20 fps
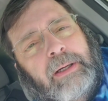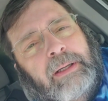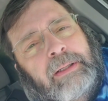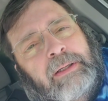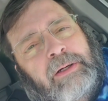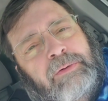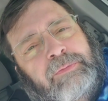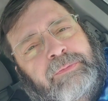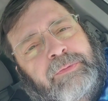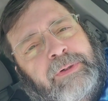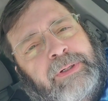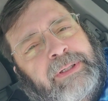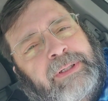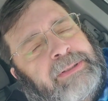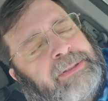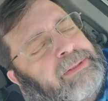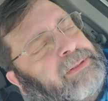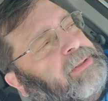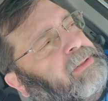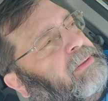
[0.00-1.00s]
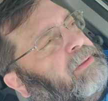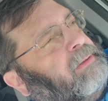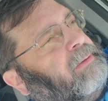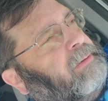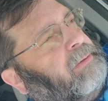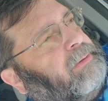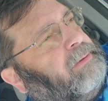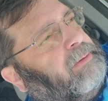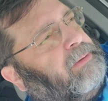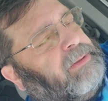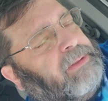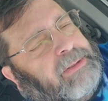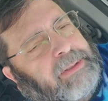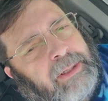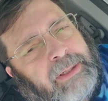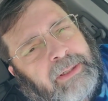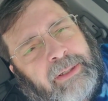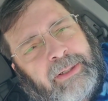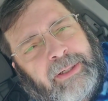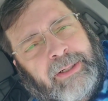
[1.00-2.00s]
Hello friends,
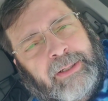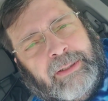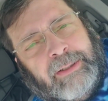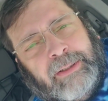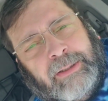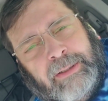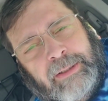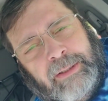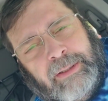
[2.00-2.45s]
Slugger here.